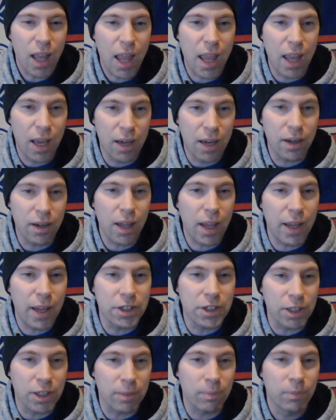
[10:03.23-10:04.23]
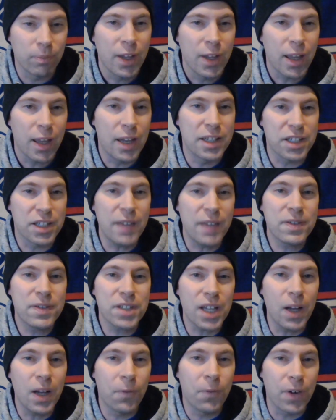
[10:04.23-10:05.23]
and aging. It is
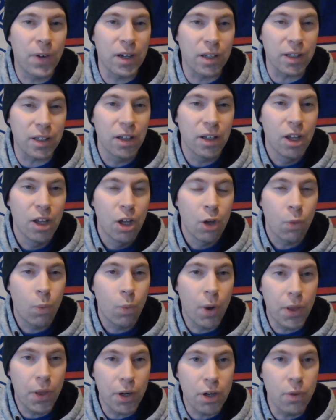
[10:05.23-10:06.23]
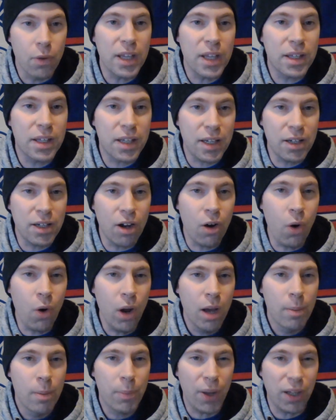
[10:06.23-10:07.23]
lifestyle friendly, whether you eat keto,
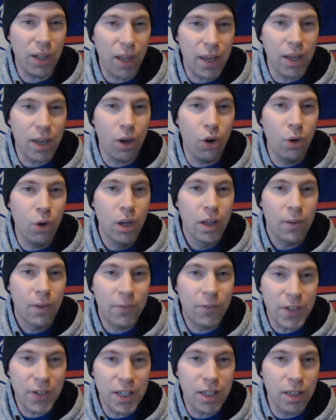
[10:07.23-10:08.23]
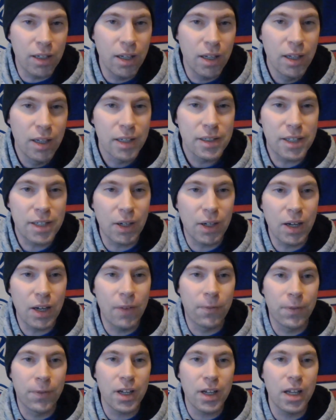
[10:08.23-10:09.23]
paleo, vegan,
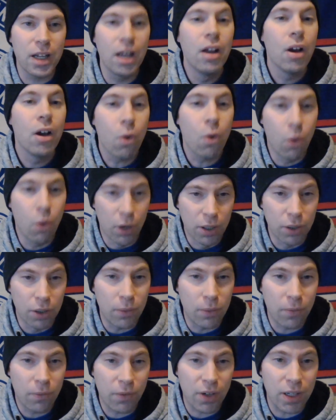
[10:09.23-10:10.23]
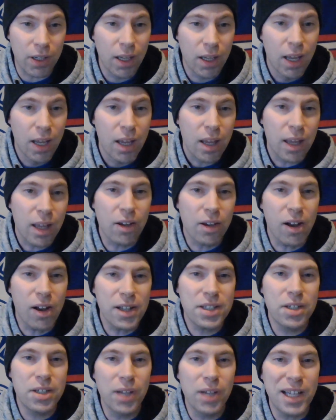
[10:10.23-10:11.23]
dairy-free, or gluten-free. It
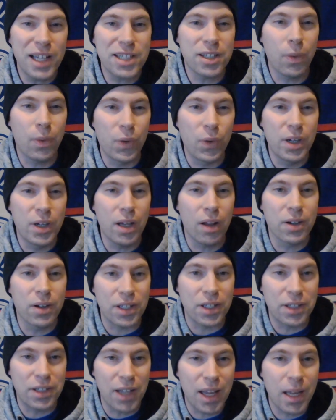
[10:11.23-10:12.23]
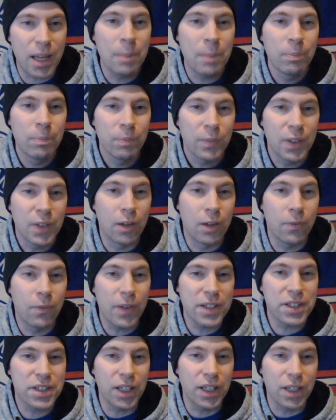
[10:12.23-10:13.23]
costs you less than $3 a day, you're
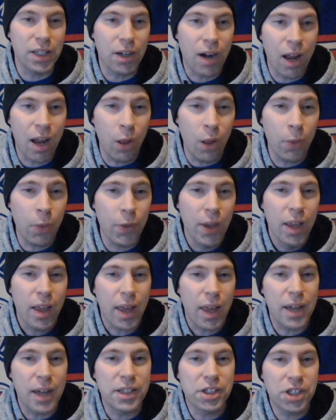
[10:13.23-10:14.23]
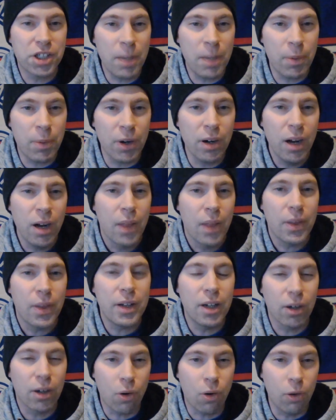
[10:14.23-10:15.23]
investing in your health, and it's cheaper than
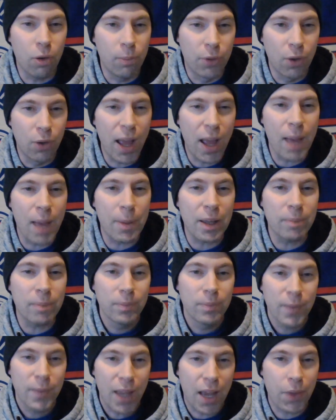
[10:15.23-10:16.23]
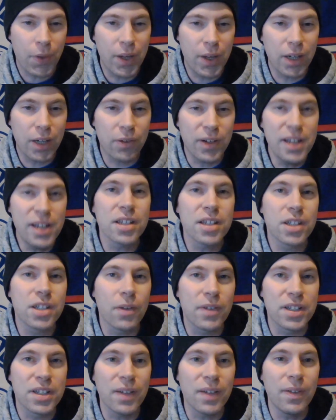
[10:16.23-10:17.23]
your cold brew habit. Athletic Greens has
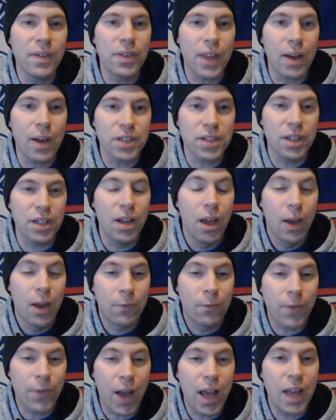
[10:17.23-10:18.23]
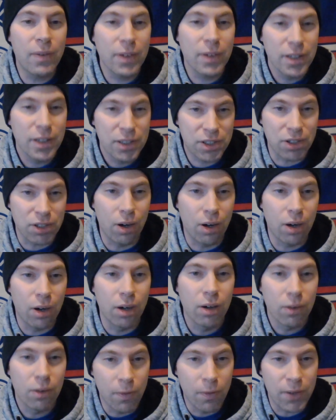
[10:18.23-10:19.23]
over 7,000 five-star
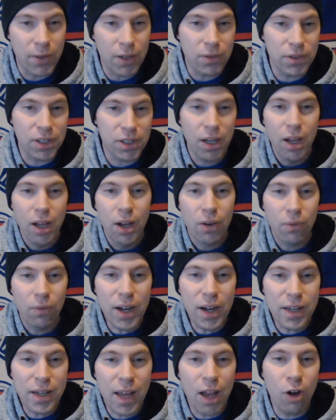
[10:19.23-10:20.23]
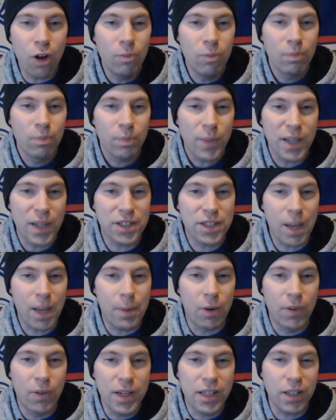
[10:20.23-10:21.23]
reviews. Right now, it's time
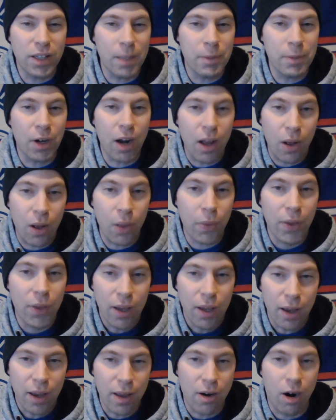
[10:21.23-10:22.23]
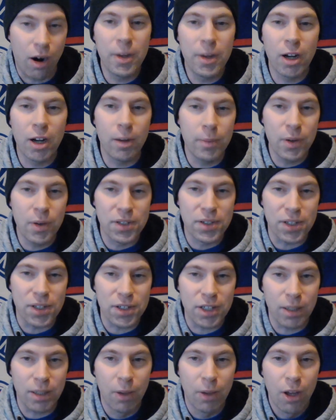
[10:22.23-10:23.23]
to reclaim your health and arm your immune
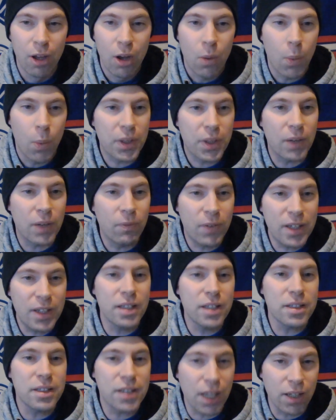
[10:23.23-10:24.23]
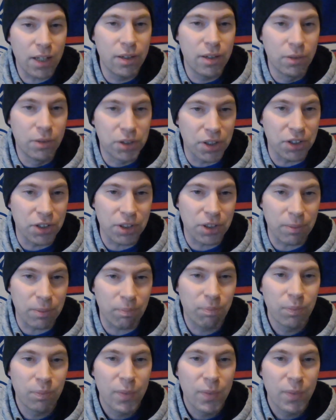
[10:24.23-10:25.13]
system with convenient daily nutrition.